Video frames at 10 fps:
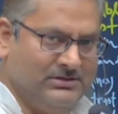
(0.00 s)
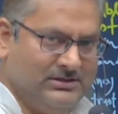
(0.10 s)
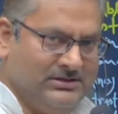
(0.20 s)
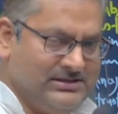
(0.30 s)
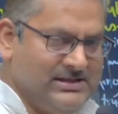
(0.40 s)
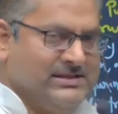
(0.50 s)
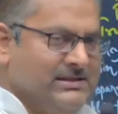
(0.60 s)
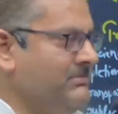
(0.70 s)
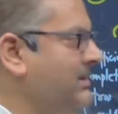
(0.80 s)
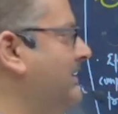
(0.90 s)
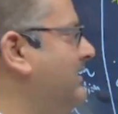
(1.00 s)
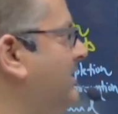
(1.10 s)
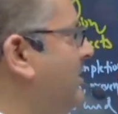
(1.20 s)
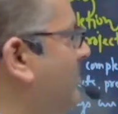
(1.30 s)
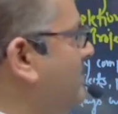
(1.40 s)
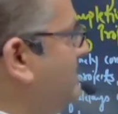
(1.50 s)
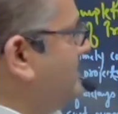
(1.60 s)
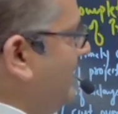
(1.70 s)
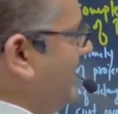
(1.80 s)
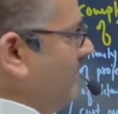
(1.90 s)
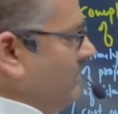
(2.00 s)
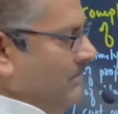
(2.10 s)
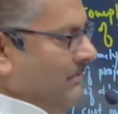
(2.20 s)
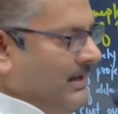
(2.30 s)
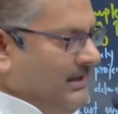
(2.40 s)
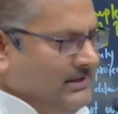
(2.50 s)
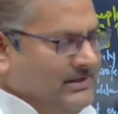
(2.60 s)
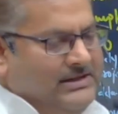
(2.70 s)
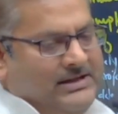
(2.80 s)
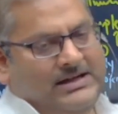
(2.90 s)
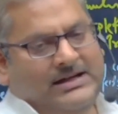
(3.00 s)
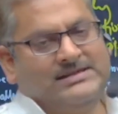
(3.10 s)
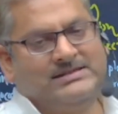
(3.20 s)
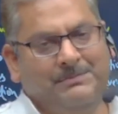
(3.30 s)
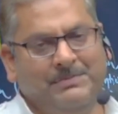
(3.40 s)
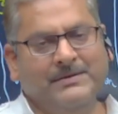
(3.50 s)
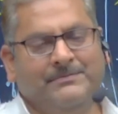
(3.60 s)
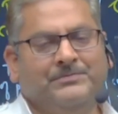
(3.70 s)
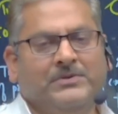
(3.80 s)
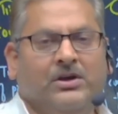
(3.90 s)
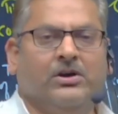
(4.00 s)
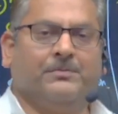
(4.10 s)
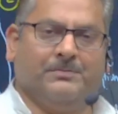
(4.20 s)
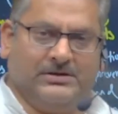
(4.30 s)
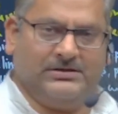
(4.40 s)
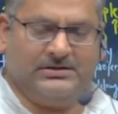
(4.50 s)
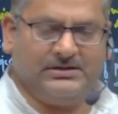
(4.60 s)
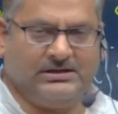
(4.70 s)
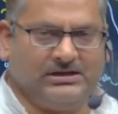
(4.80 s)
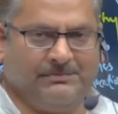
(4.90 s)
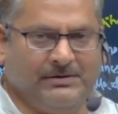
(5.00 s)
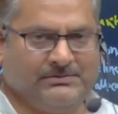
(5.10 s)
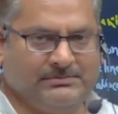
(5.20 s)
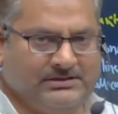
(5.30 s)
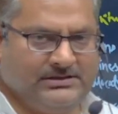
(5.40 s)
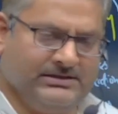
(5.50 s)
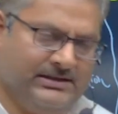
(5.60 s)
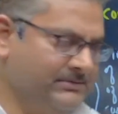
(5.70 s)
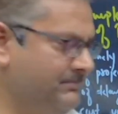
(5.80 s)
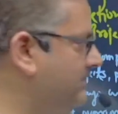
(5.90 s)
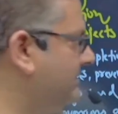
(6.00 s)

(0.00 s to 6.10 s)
This is something which is allowed by CPM or PERT, critical path method and PERT.